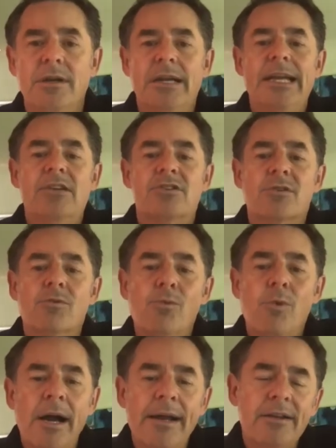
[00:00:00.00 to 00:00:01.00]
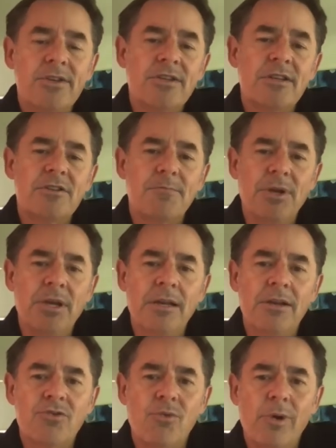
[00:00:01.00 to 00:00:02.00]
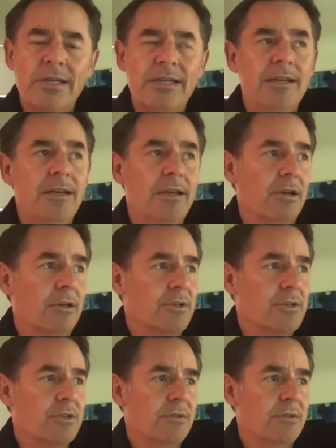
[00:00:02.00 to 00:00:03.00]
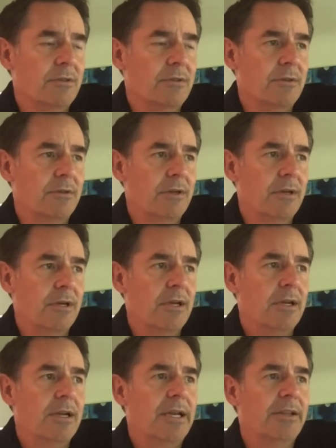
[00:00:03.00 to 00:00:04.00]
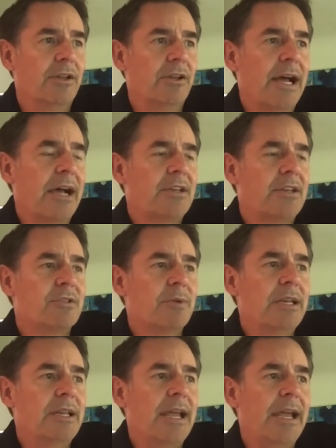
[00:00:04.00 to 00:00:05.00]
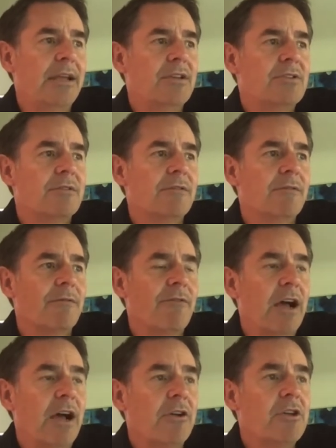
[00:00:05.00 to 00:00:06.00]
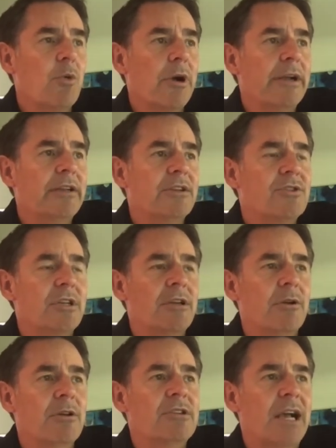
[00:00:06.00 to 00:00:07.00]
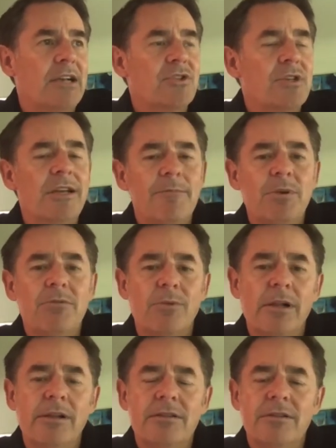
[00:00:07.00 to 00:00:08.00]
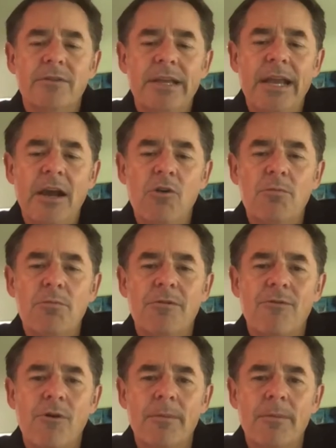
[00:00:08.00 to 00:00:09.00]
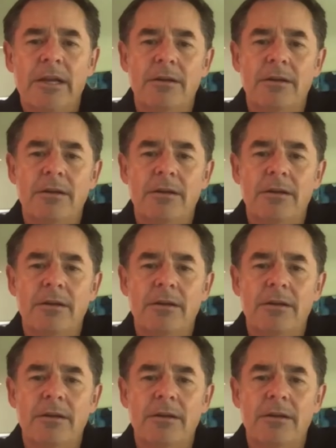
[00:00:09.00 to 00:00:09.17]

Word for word: is the widest it's been in 20 years. In the last three days, value oriented securities actually have been relatively outperforming.